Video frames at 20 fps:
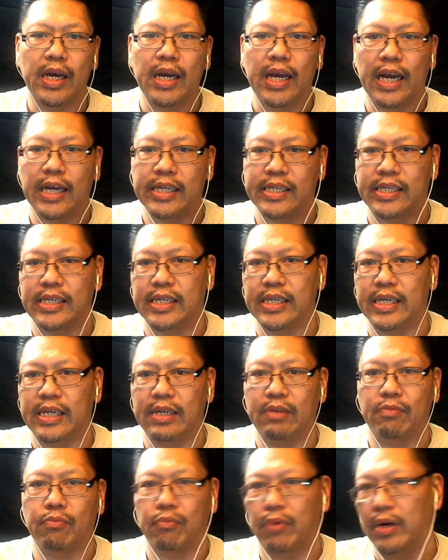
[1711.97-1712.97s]
and see
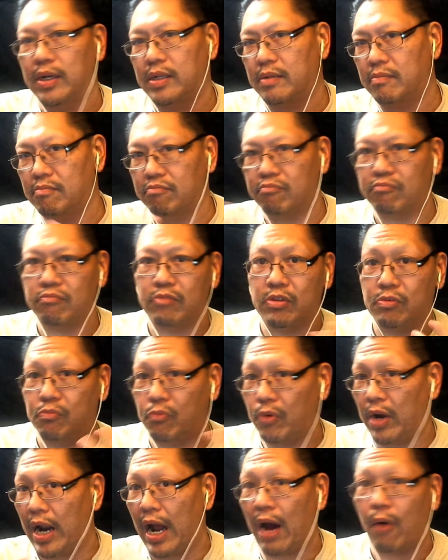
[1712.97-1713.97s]
what
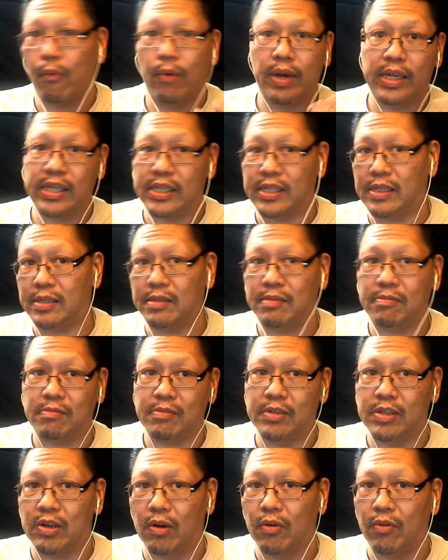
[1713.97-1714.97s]
outweighs
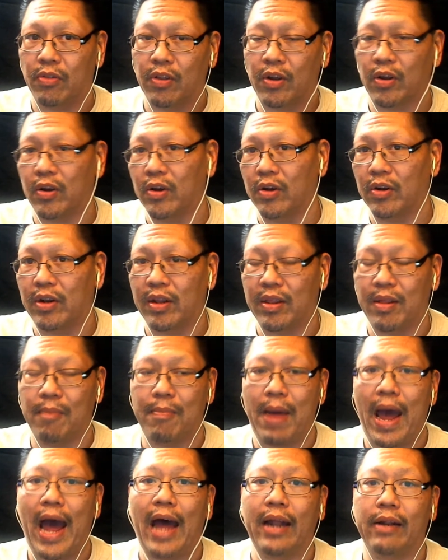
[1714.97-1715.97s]
the good and the
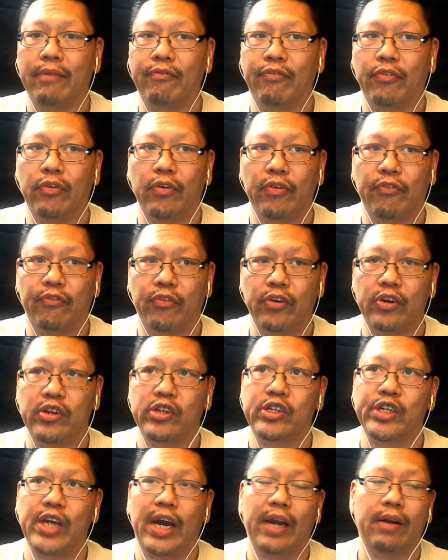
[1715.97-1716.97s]
bad for your
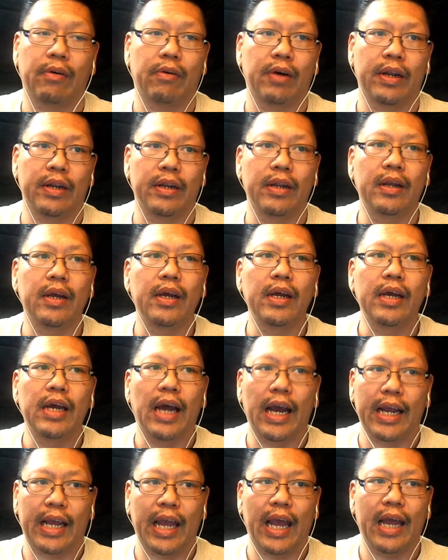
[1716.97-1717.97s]
channel. And
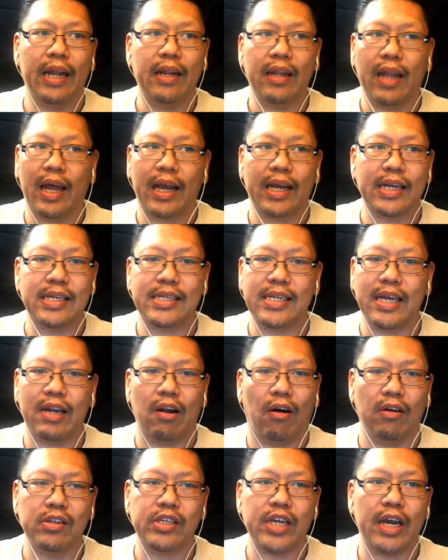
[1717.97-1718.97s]
again, like I said,
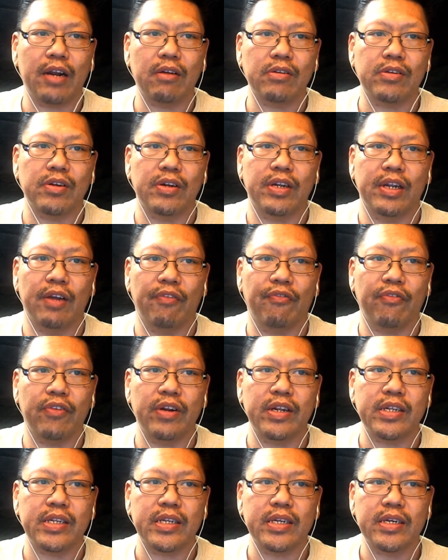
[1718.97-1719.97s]
all channels are
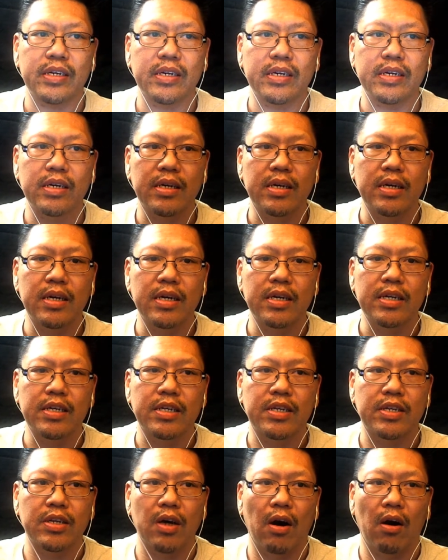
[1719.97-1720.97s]
different,
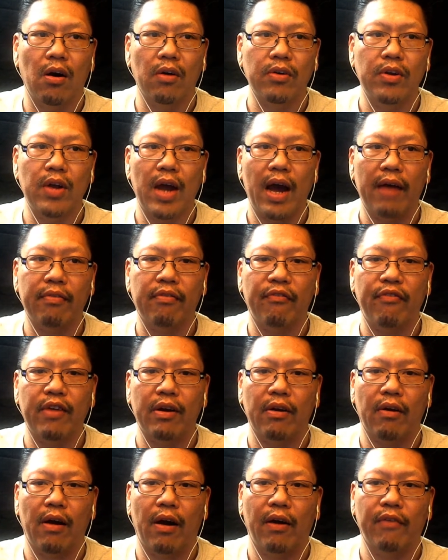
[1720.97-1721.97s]
so you have to
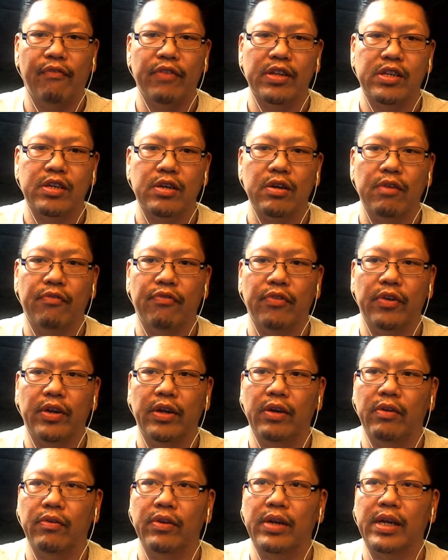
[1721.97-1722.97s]
figure out if it's good for
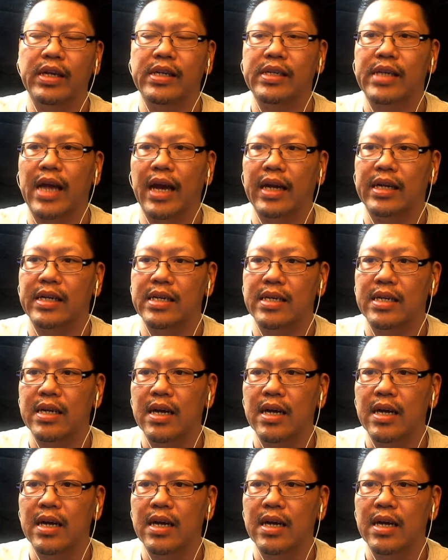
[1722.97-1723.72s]
you. You just can't